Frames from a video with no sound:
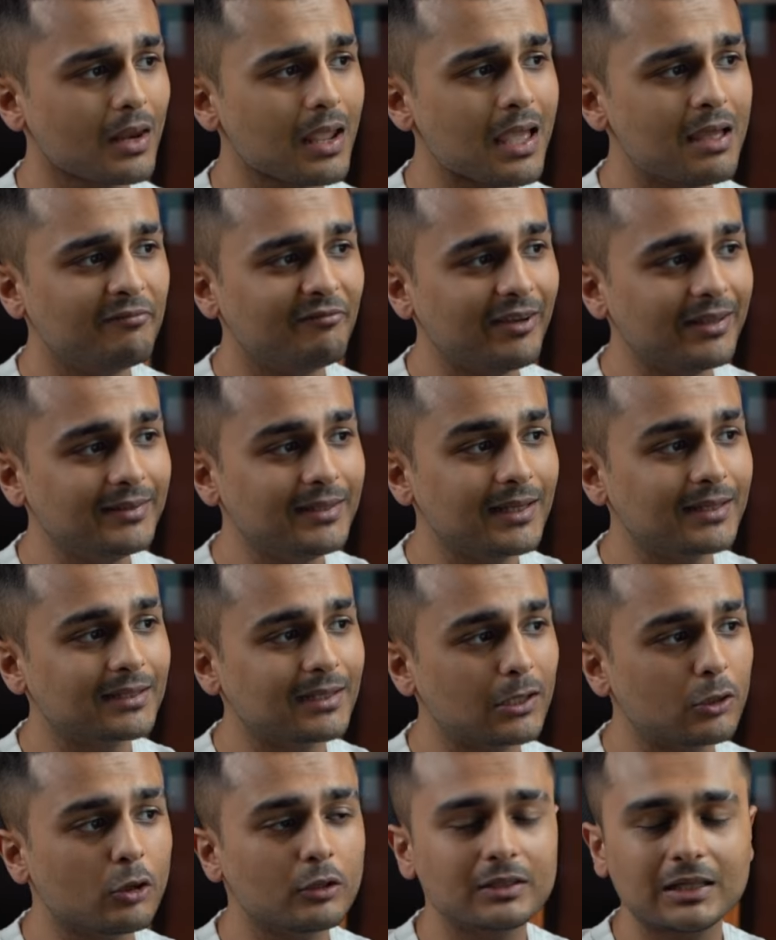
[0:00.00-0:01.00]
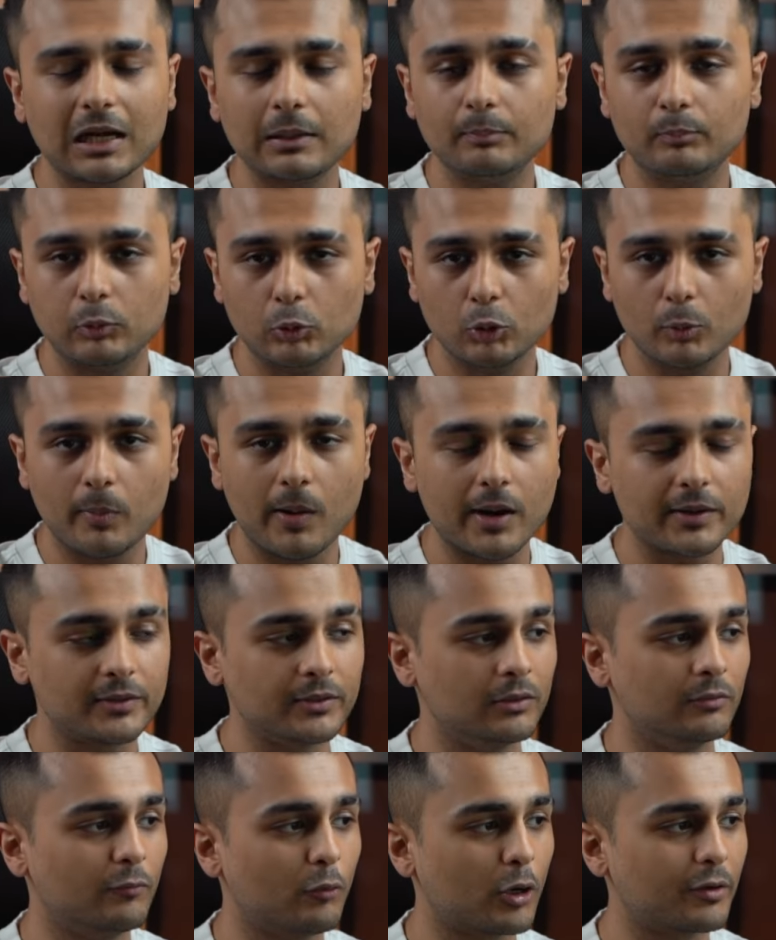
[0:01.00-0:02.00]
And when they click on that blue
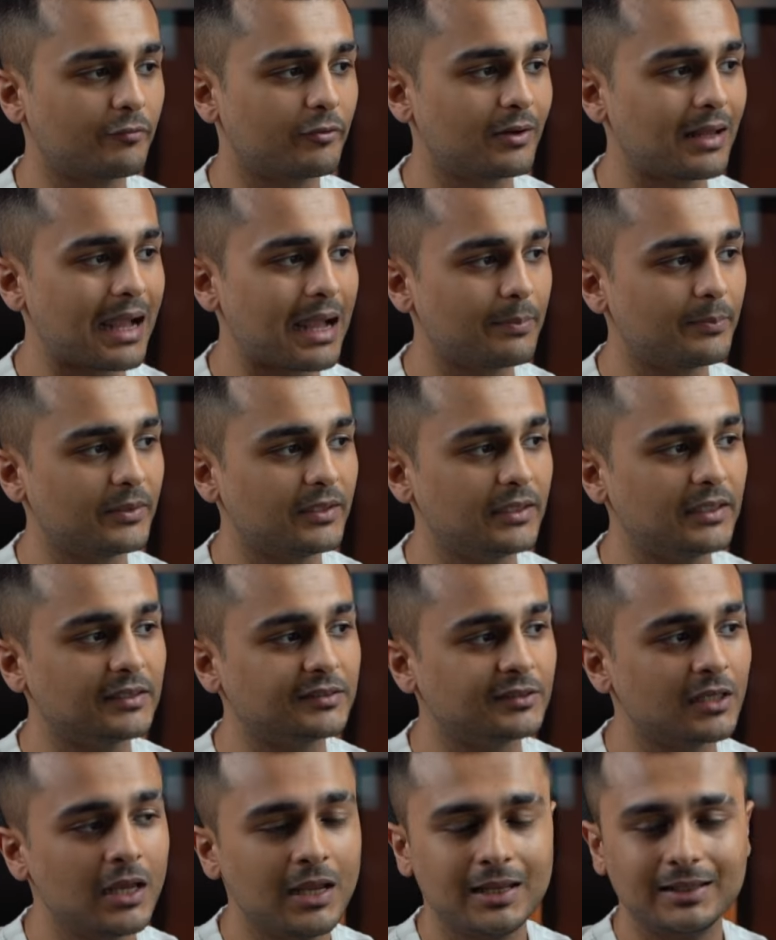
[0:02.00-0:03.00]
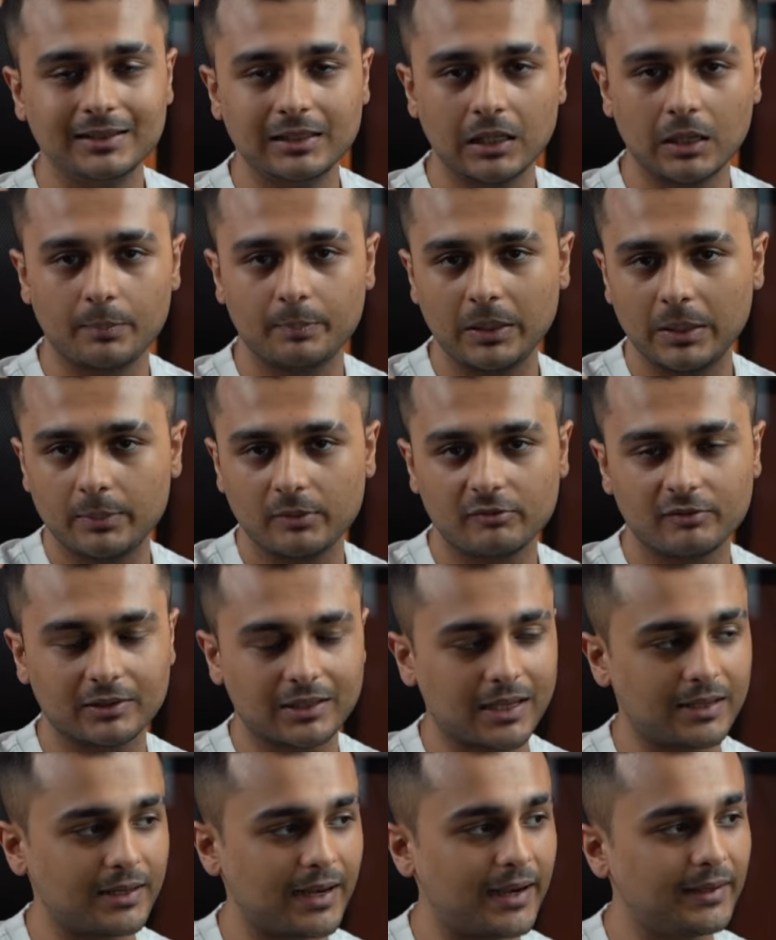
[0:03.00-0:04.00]
button, what would happen is the people
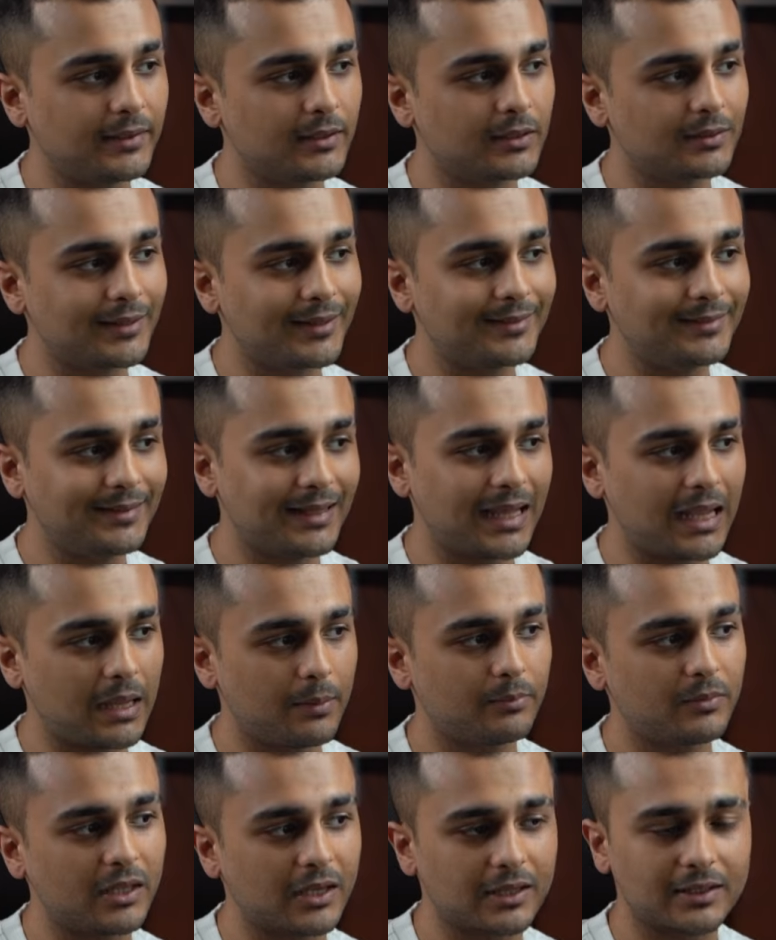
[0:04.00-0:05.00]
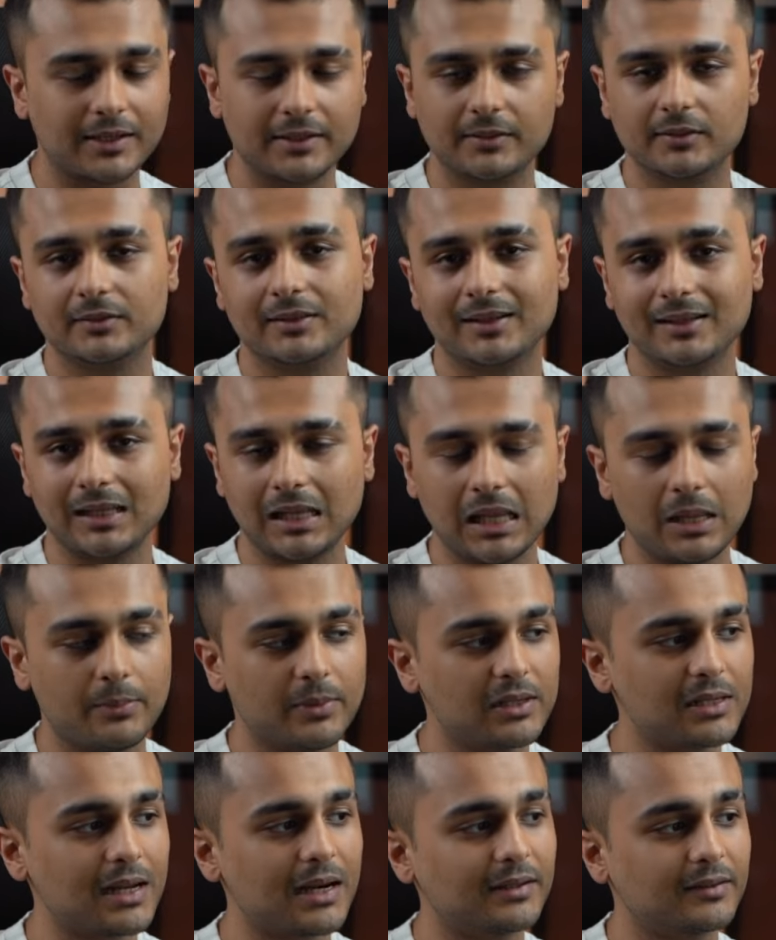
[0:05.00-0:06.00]
can enter their name, they can enter their
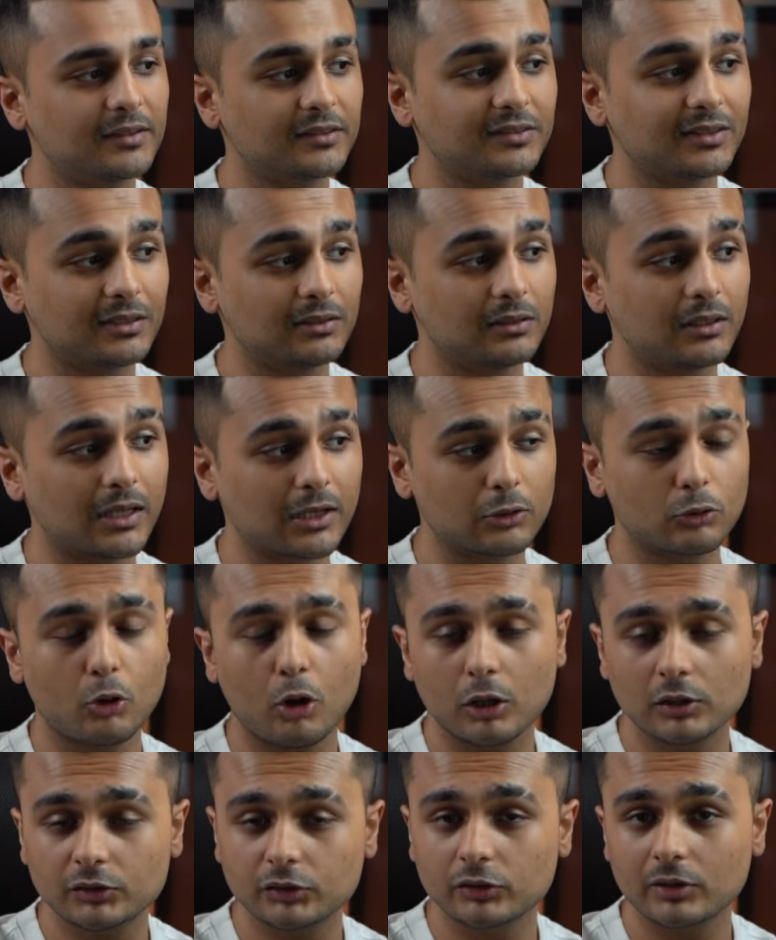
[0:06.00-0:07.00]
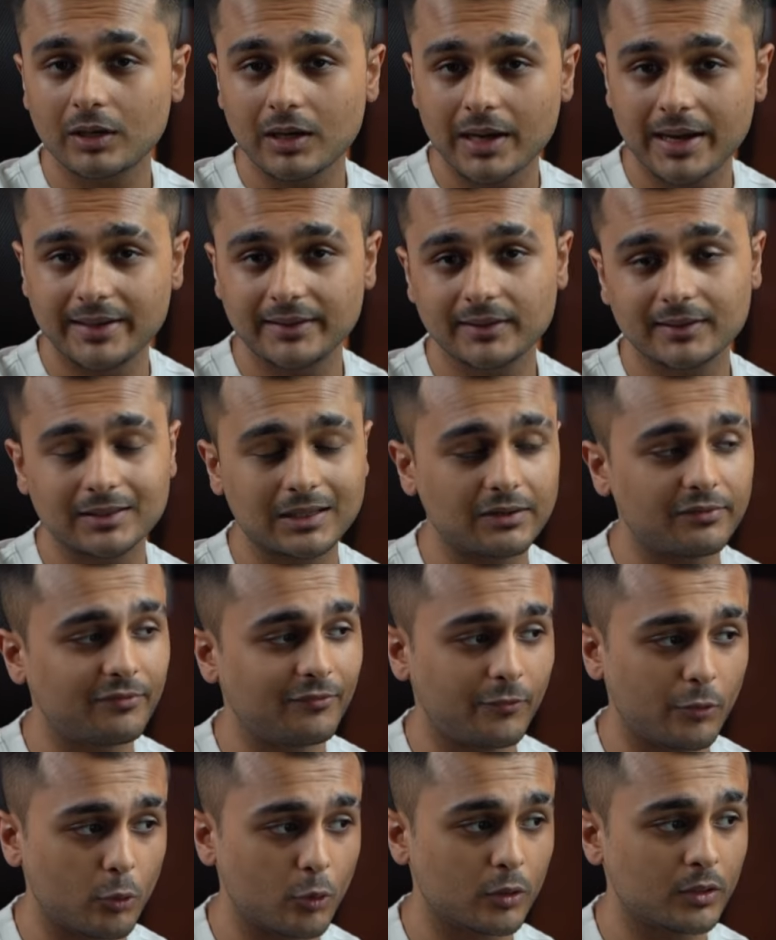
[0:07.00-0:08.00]
email address, and they can also enter their
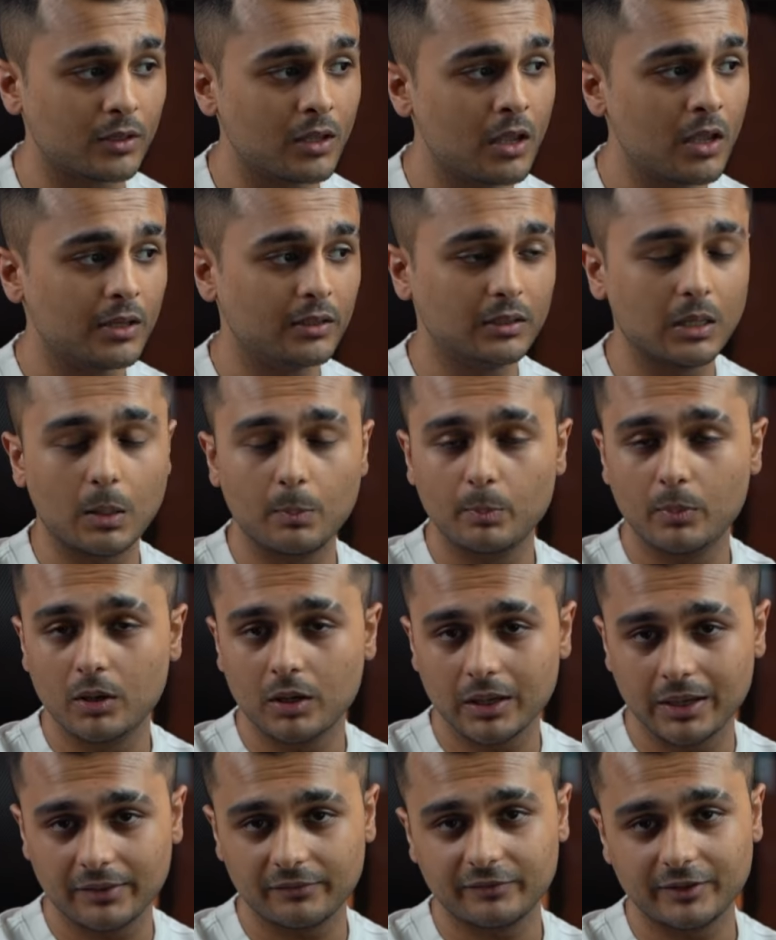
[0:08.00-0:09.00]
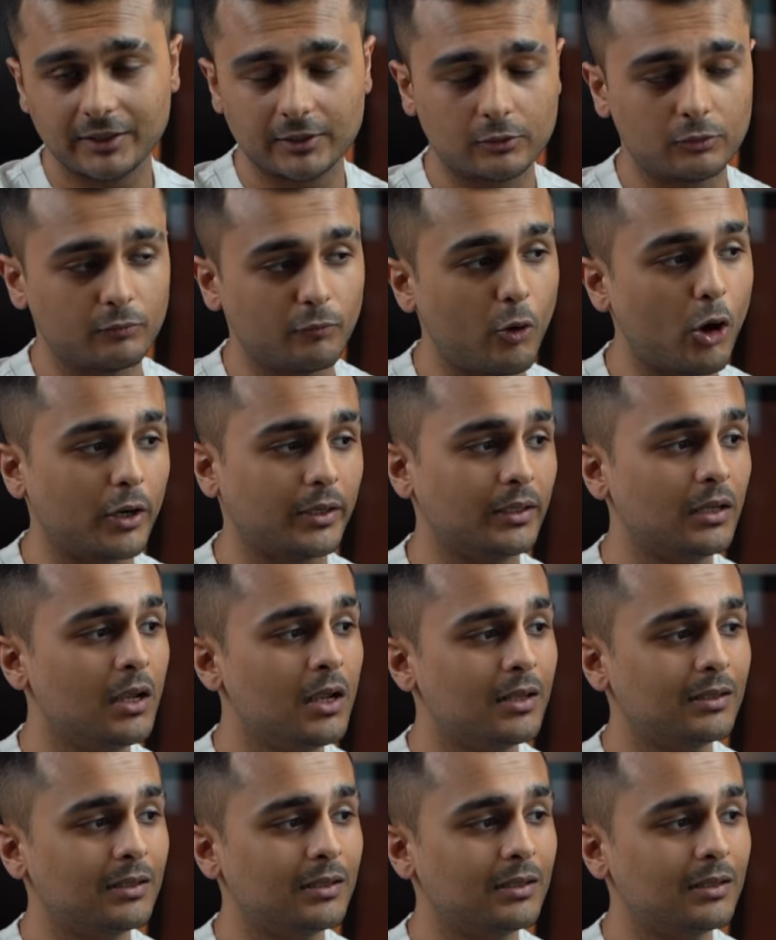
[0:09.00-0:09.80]
phone number if they want.